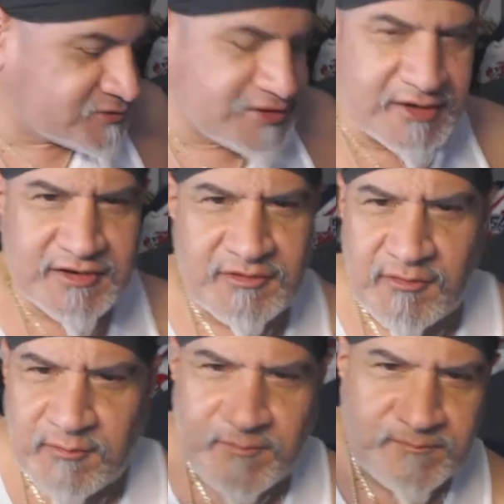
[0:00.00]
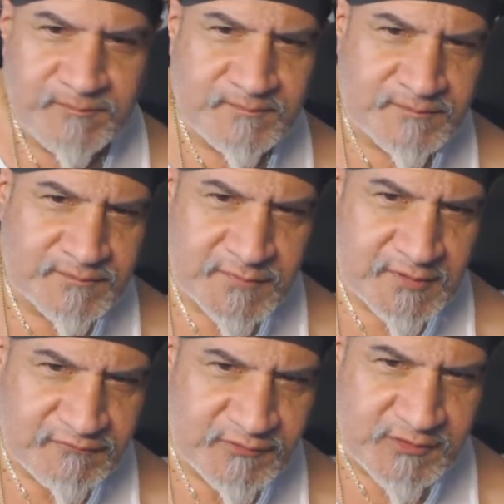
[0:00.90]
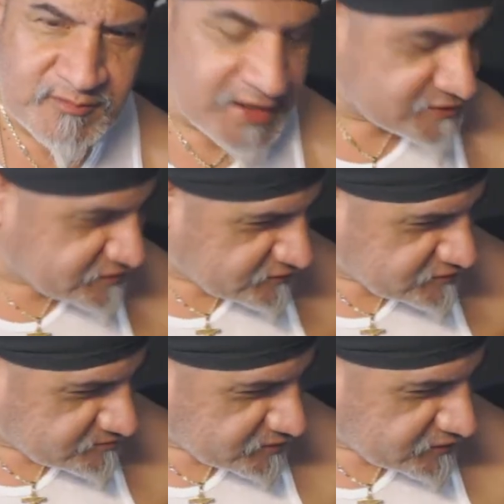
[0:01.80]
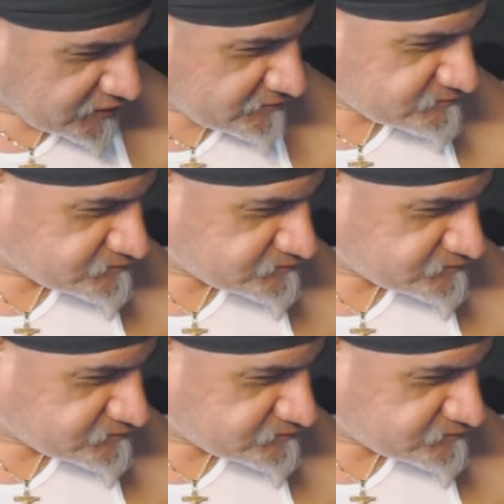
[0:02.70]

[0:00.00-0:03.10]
think it was like, you know, fruit in a basket or something like that.